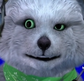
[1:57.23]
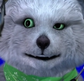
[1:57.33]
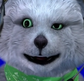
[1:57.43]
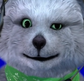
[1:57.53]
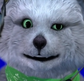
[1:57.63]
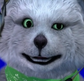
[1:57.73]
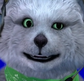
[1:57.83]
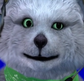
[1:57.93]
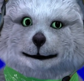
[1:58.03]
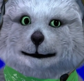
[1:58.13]
And
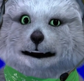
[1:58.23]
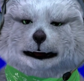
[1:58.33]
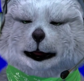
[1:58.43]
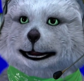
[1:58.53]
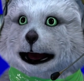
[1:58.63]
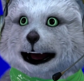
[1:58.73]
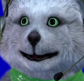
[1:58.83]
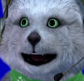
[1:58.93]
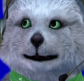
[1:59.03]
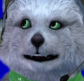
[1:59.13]
yeah, let's kind
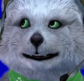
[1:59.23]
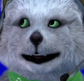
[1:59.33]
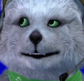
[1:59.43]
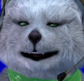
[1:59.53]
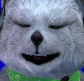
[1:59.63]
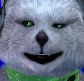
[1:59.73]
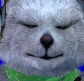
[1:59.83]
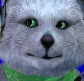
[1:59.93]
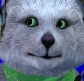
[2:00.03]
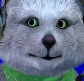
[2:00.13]
of kind of get in.
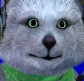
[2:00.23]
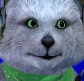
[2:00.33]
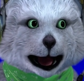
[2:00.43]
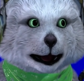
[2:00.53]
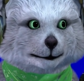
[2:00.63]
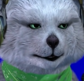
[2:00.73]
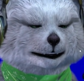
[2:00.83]
Um,